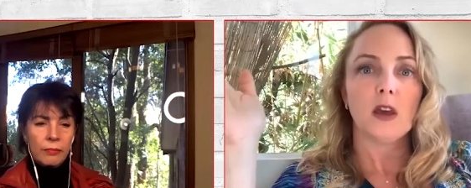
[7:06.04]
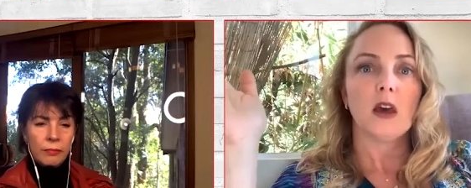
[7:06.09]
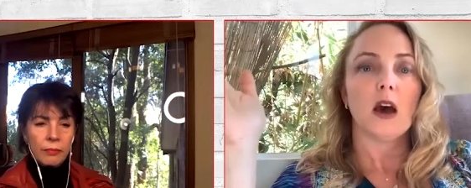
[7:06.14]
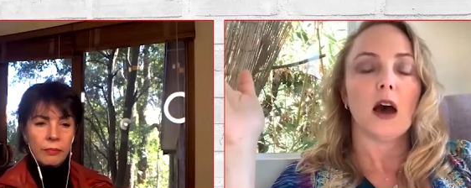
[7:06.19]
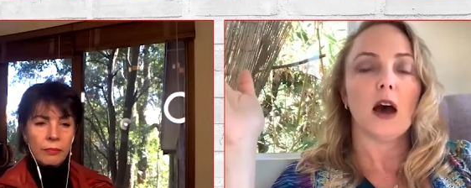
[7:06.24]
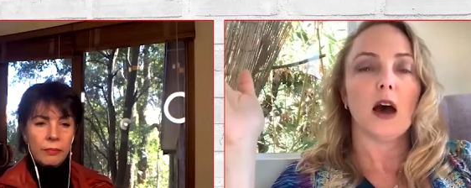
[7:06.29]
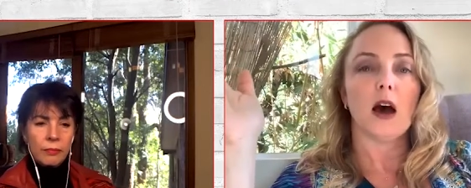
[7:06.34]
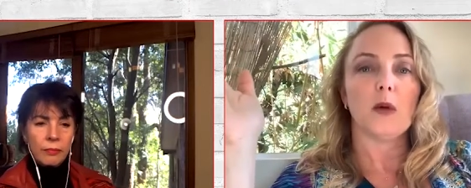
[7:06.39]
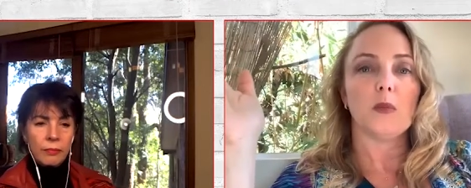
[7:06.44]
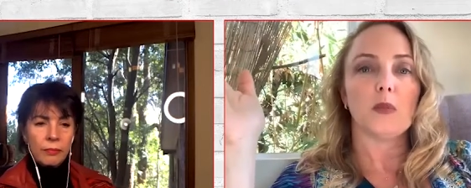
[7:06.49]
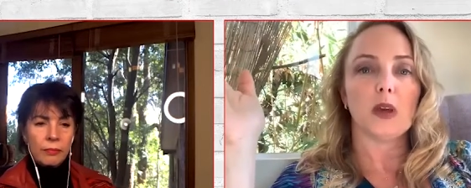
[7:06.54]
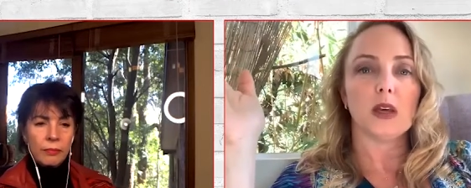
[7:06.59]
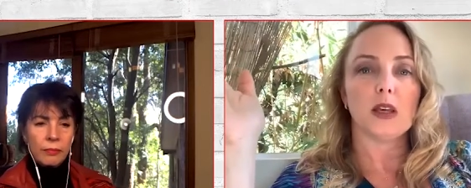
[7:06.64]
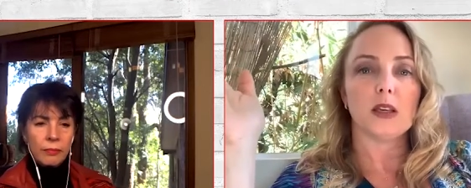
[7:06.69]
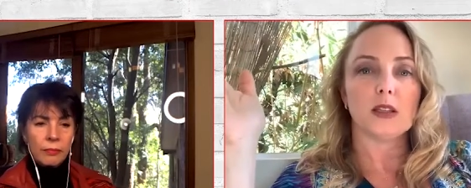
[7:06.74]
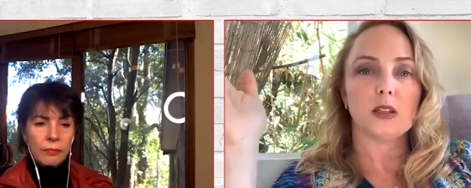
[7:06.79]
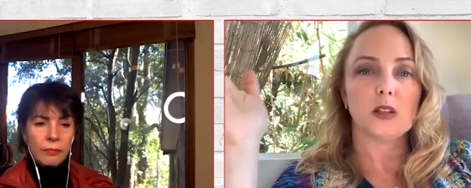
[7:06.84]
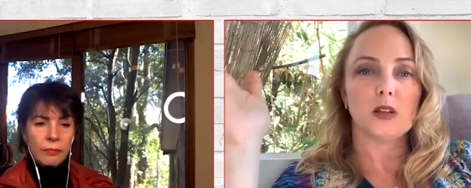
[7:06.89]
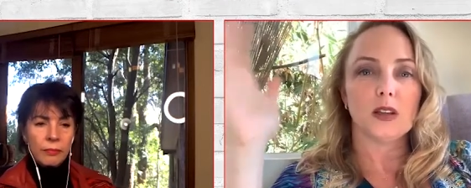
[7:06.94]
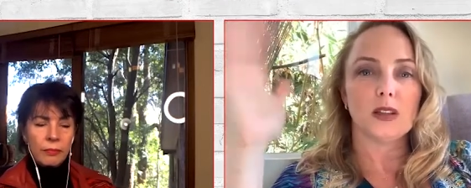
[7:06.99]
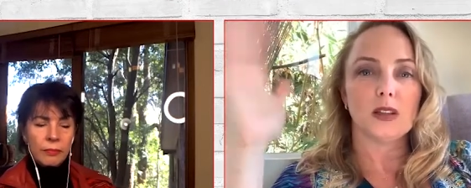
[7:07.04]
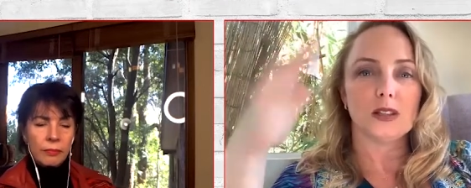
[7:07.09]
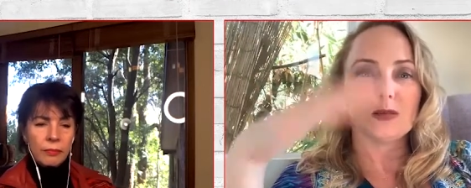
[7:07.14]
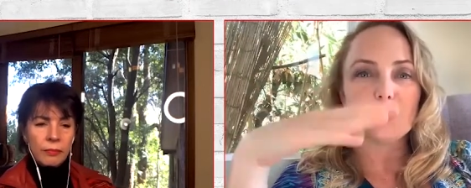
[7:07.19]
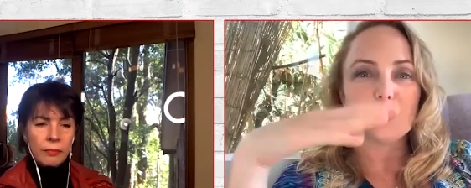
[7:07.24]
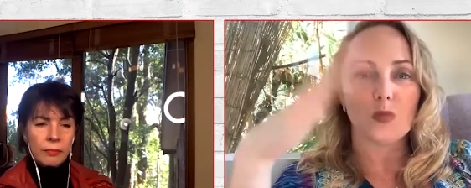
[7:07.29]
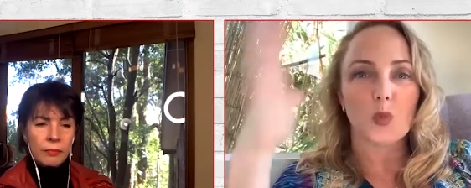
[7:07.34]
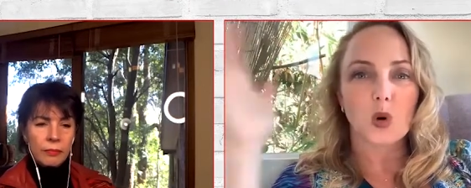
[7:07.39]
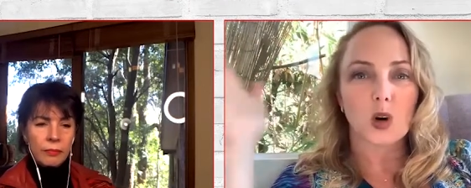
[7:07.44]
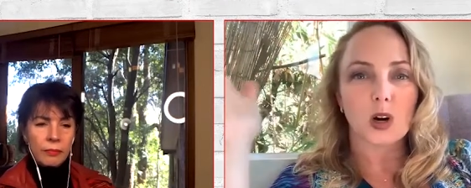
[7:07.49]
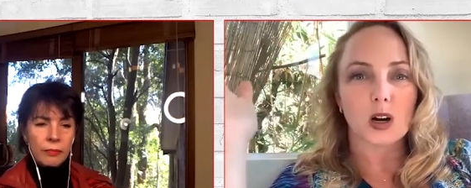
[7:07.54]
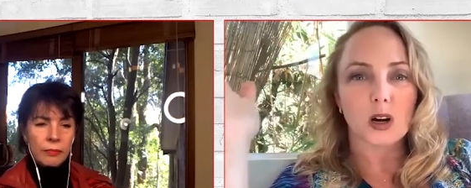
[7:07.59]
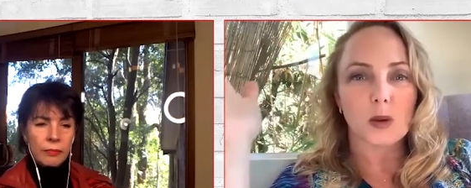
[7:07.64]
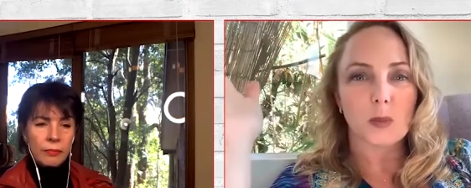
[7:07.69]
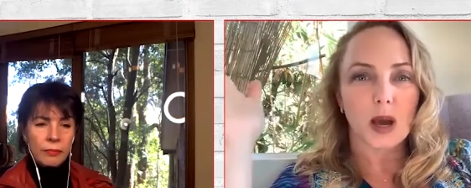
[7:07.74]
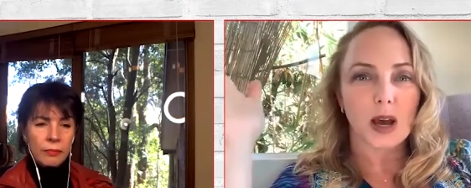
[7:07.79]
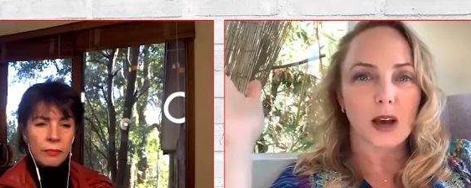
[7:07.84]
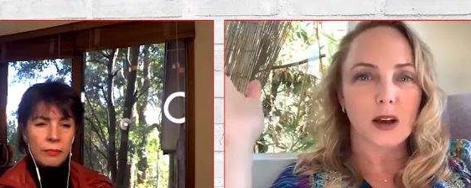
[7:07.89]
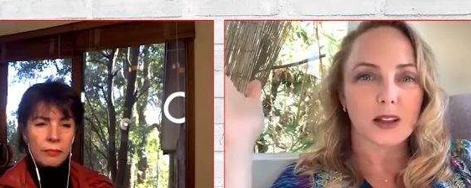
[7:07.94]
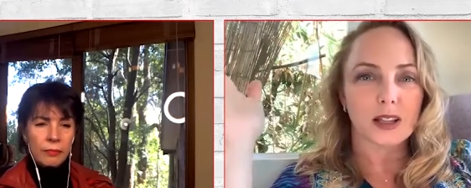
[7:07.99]
Speaker 1: um, is is more at
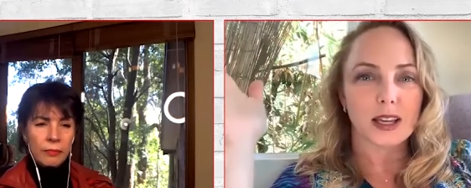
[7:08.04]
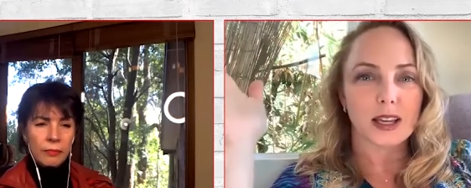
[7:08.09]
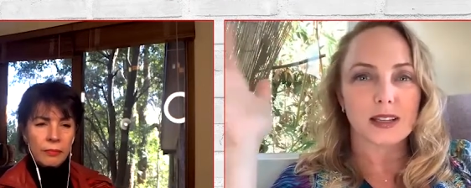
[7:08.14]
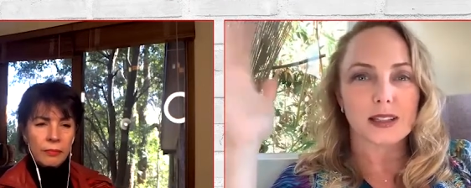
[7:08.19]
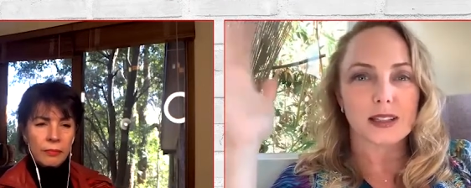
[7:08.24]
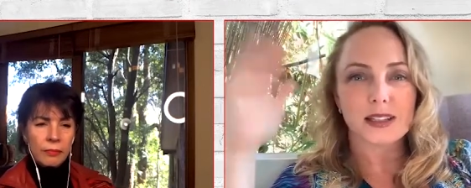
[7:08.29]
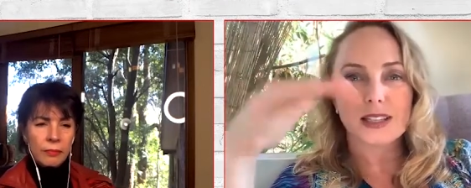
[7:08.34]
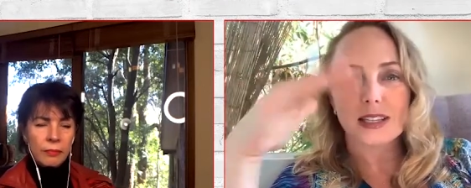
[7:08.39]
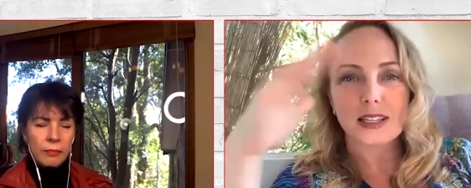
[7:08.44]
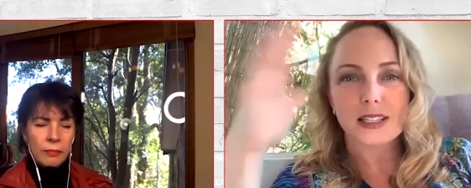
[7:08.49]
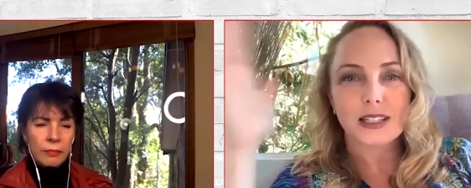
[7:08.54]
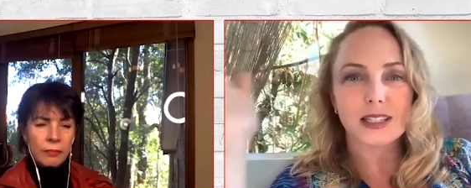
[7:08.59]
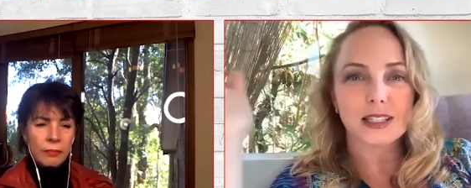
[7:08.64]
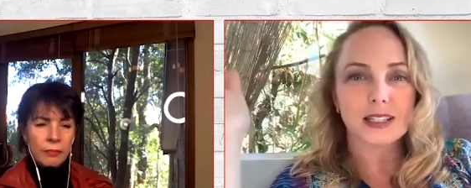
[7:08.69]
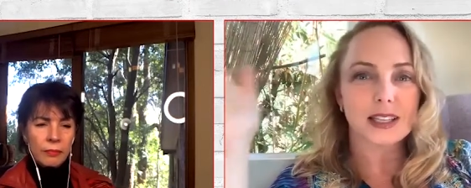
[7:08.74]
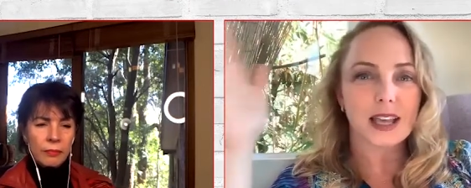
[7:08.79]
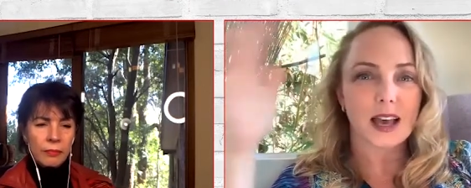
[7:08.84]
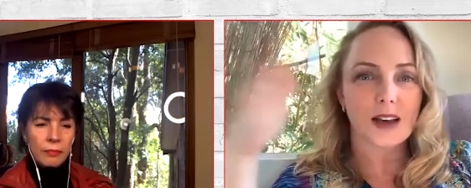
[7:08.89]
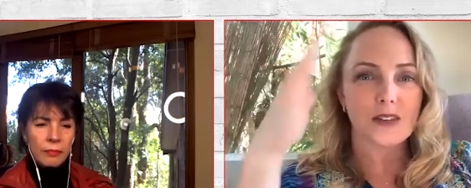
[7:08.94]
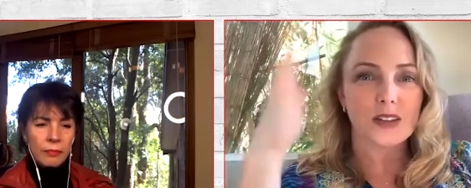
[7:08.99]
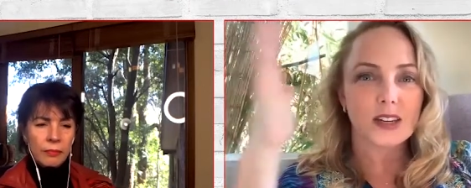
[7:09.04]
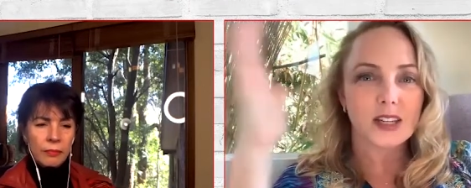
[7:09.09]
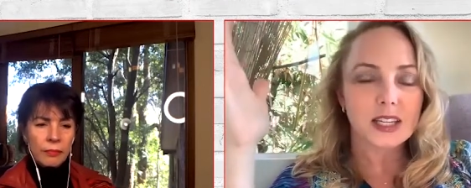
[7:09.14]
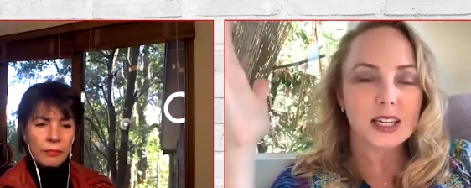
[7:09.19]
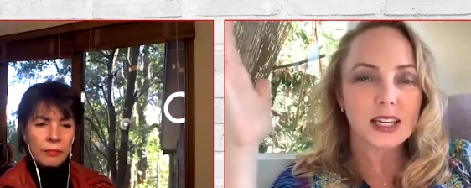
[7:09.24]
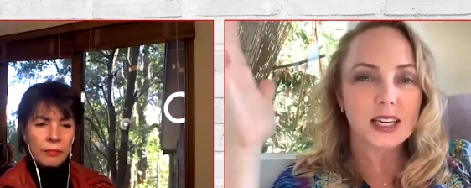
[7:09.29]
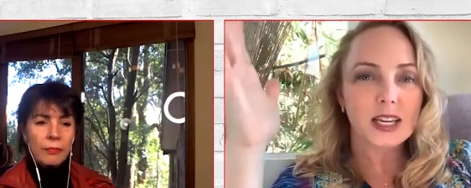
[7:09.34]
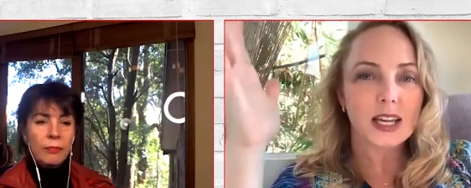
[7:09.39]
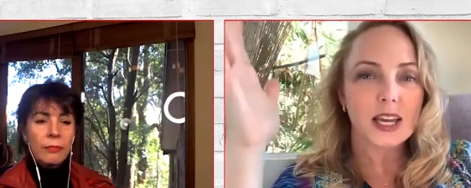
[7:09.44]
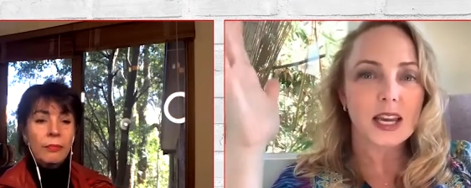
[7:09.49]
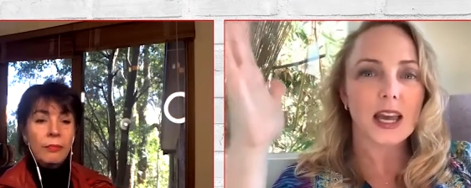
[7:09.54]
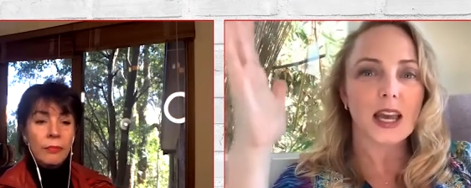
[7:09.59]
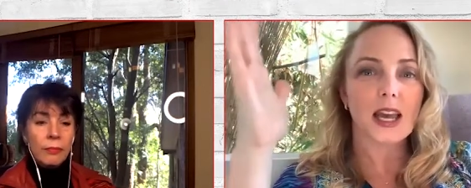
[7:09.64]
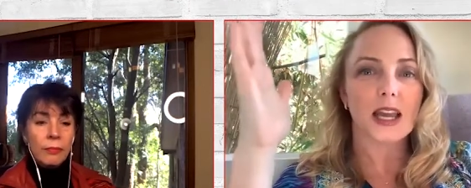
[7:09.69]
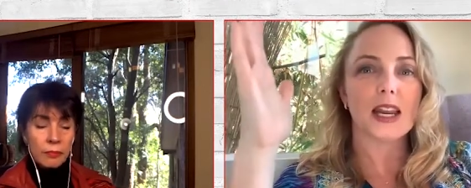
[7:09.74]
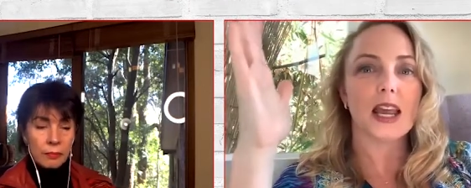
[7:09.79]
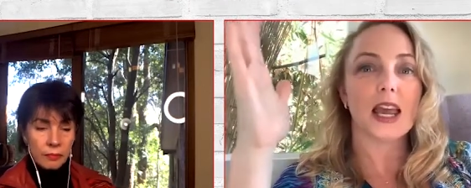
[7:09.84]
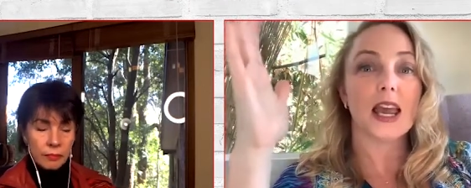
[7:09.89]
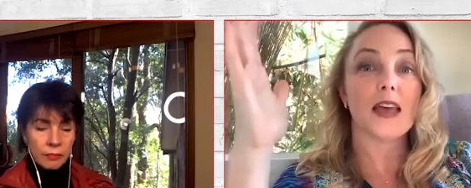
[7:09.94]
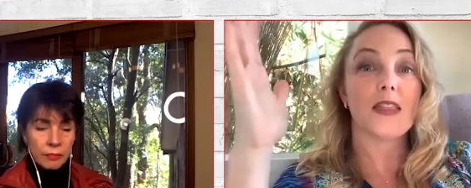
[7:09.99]
about like 60 70
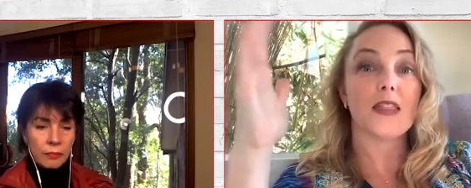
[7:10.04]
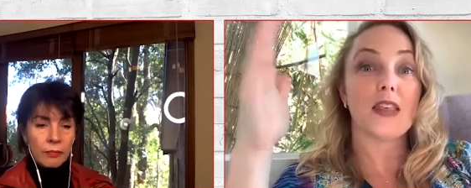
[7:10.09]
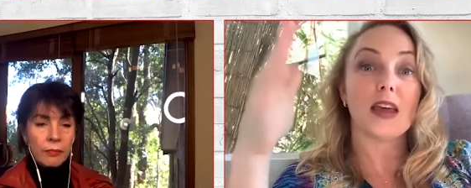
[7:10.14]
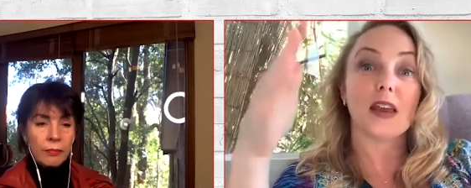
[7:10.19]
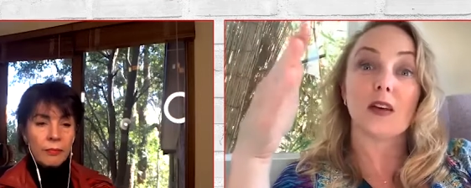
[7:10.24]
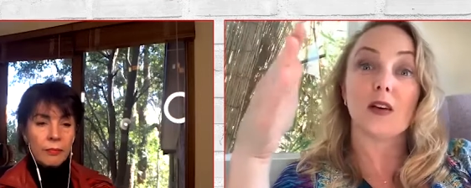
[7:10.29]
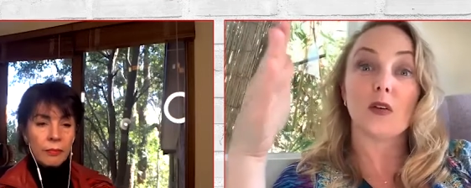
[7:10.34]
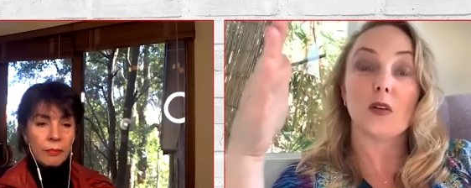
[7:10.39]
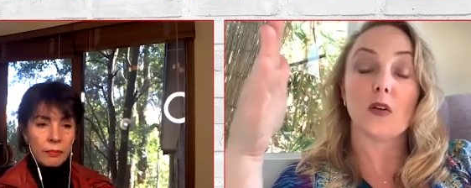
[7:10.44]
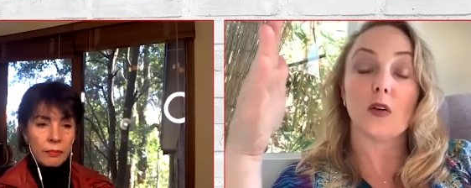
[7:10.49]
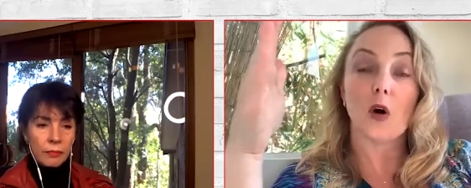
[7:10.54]
and and then